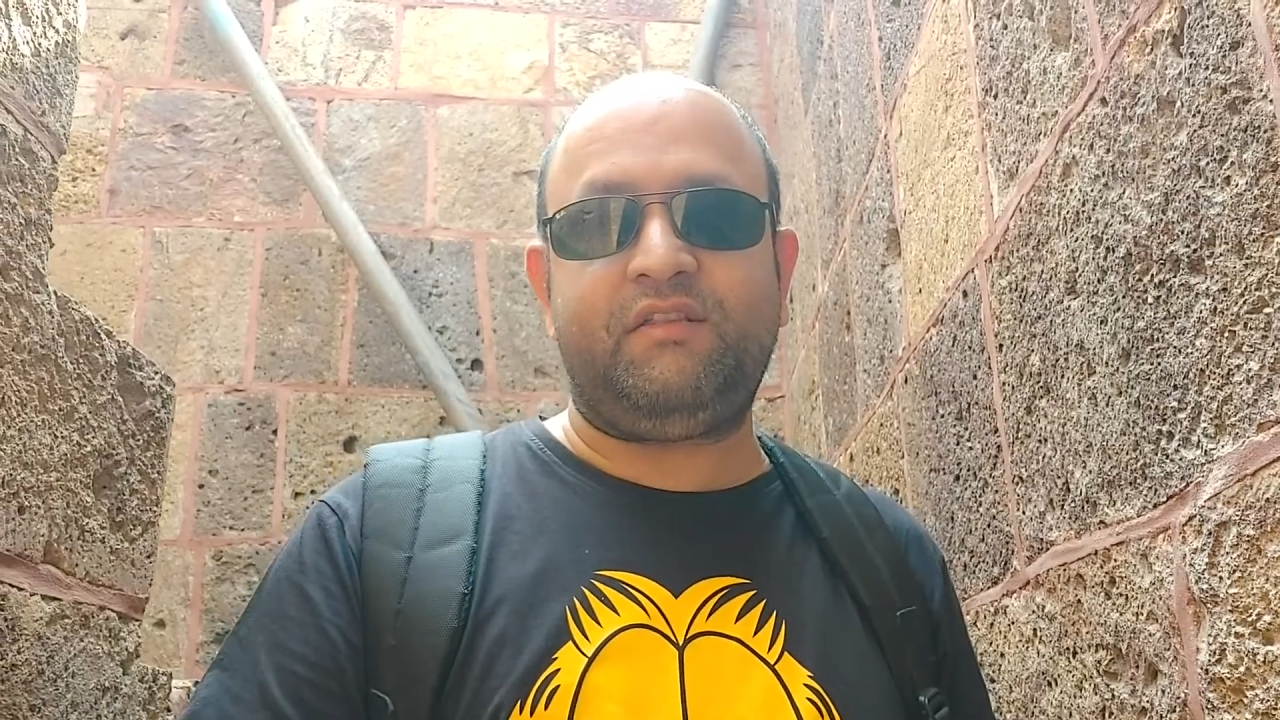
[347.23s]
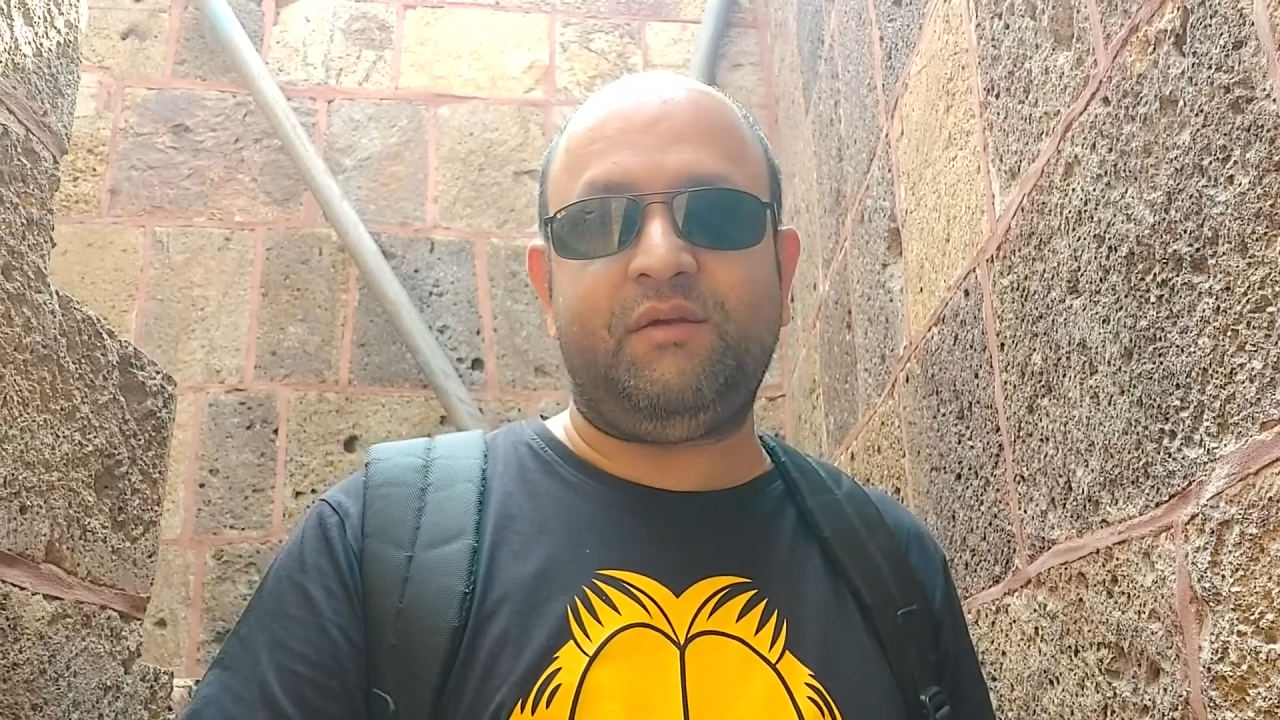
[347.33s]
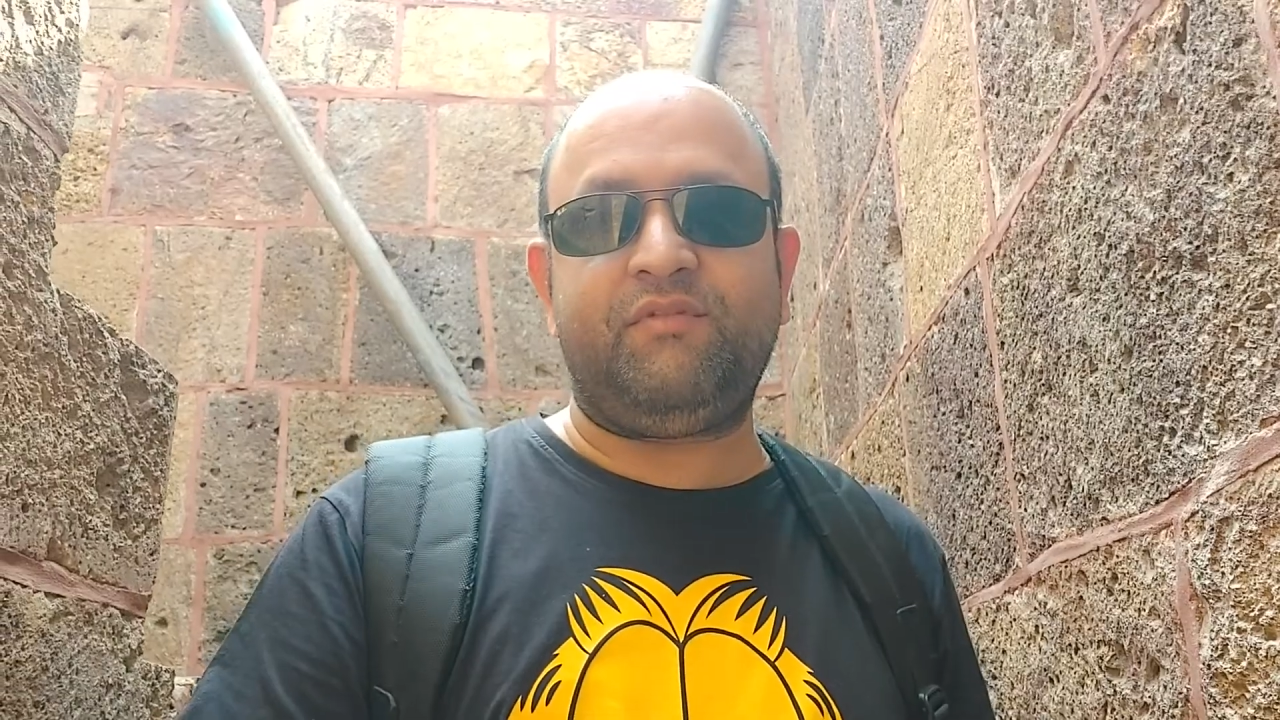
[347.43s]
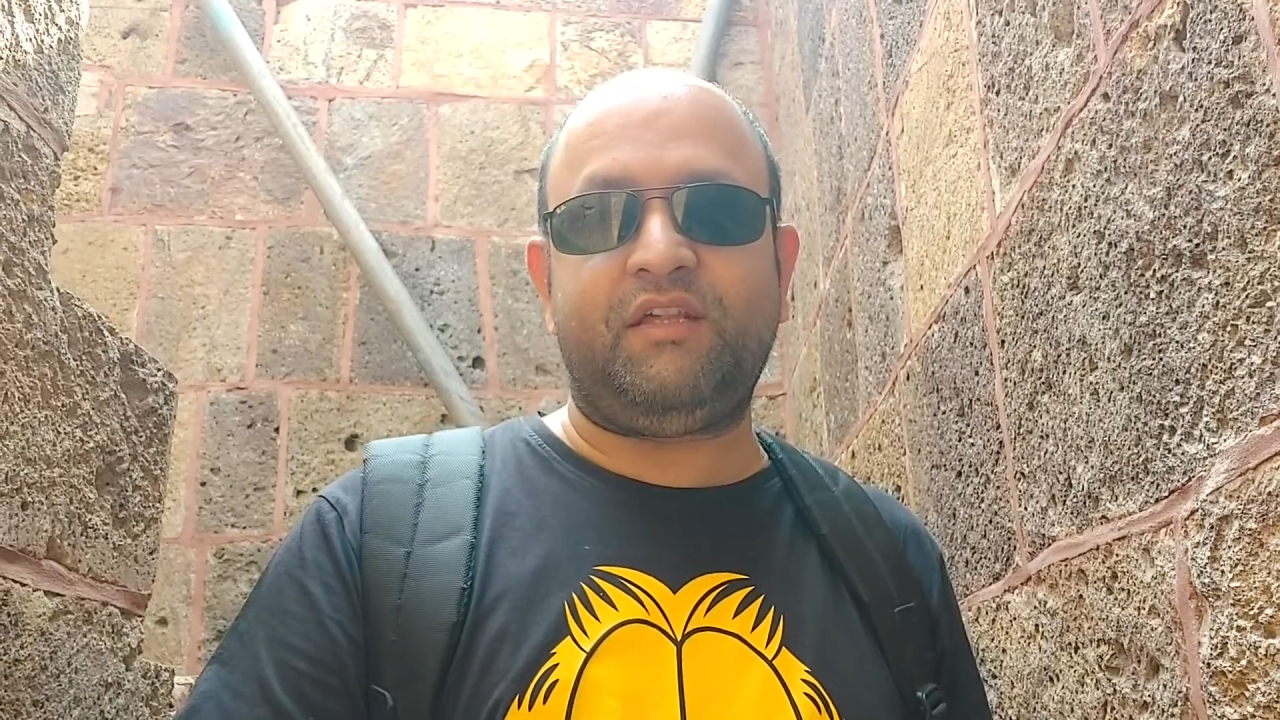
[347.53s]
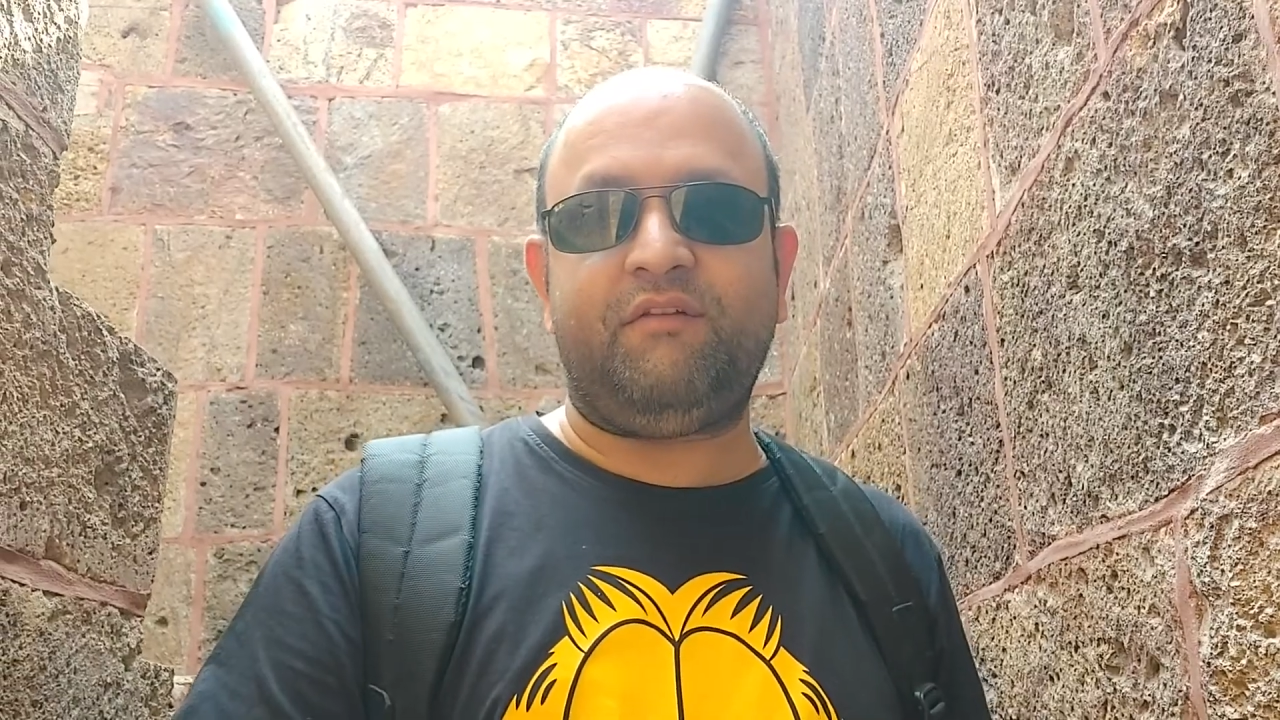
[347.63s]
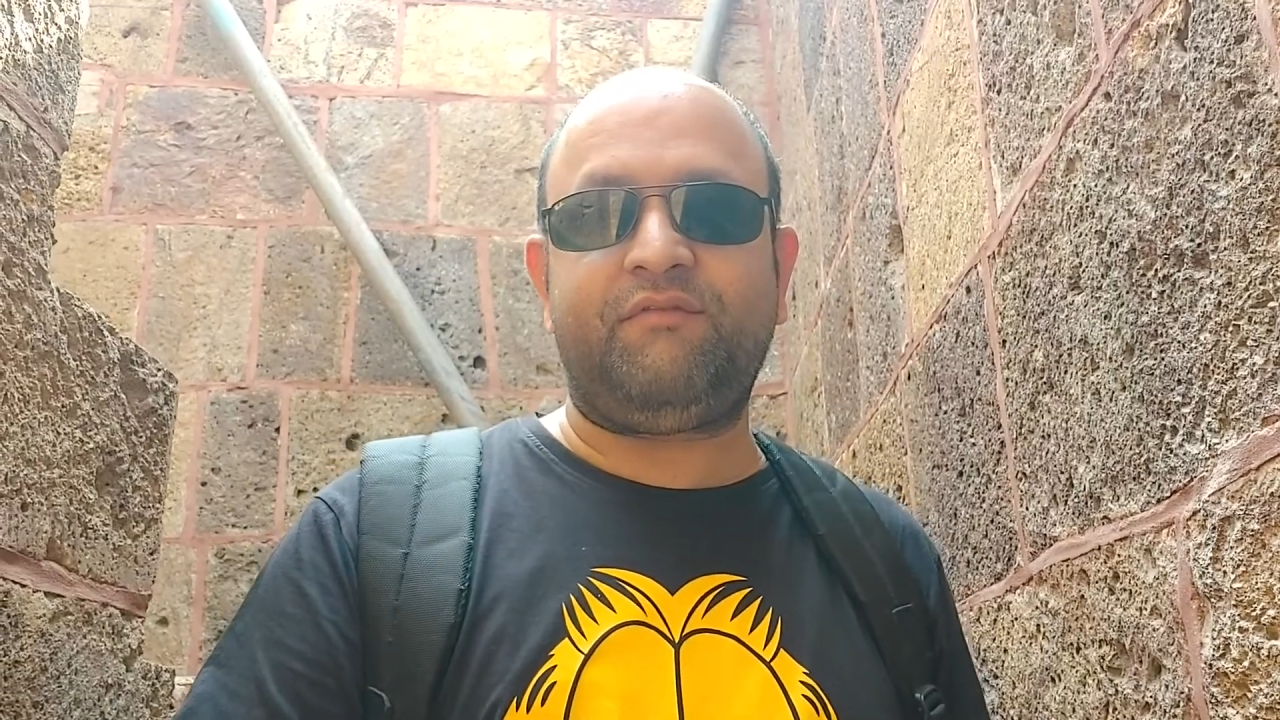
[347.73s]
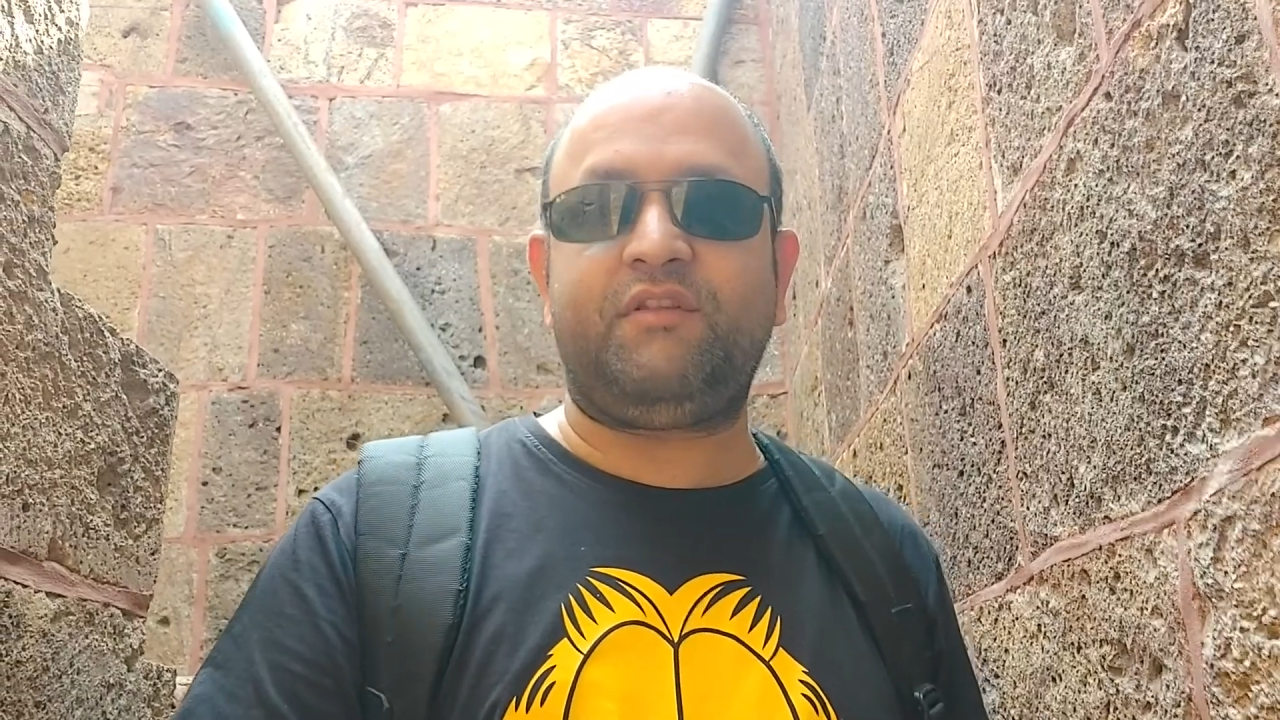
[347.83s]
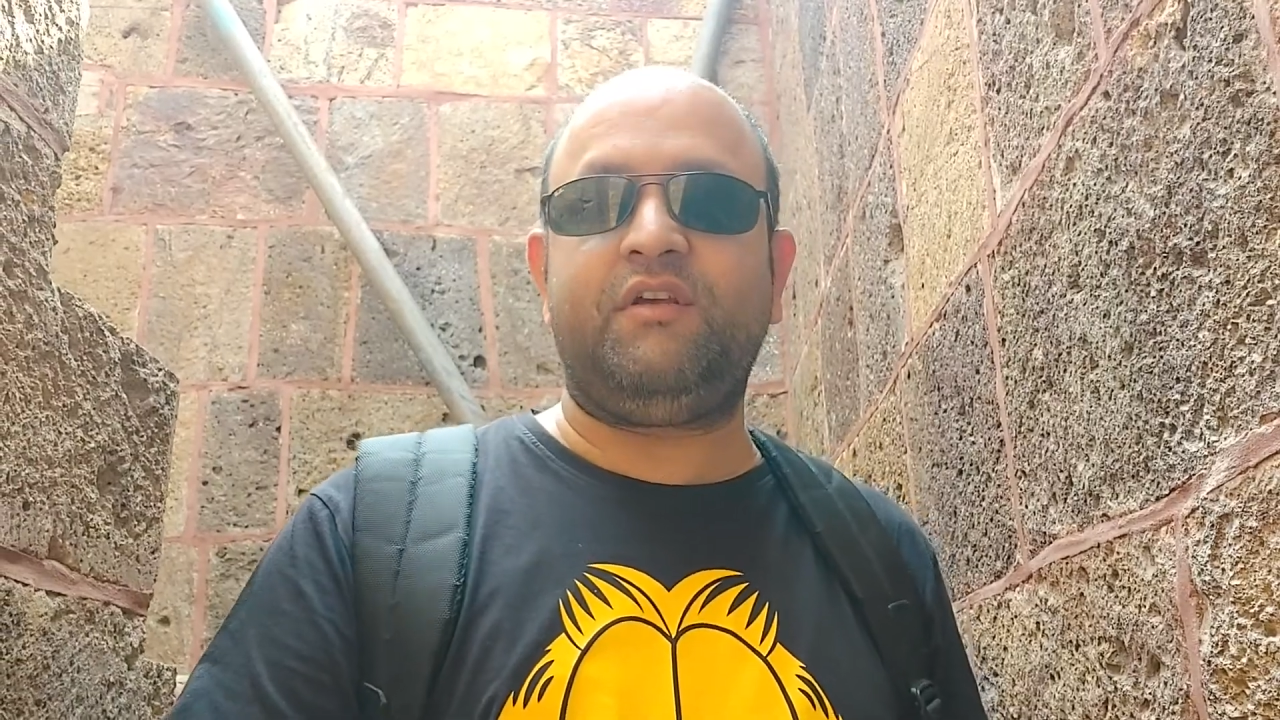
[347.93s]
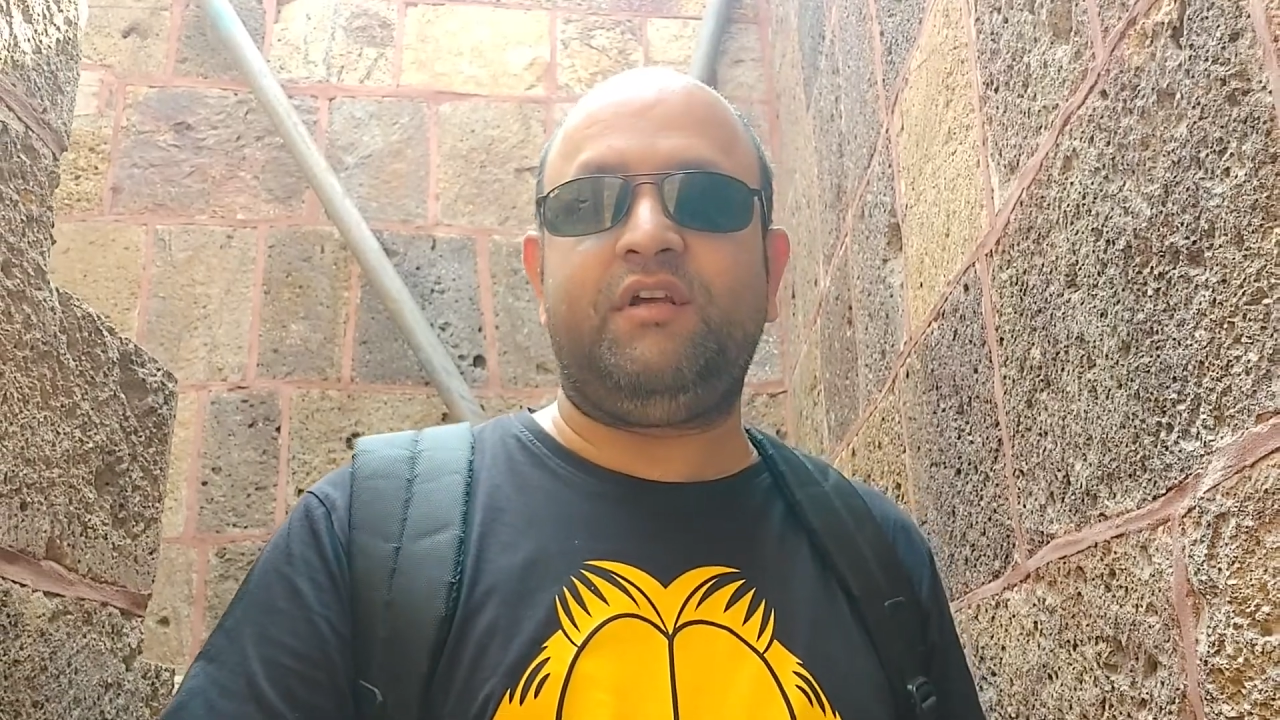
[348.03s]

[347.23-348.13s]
themselves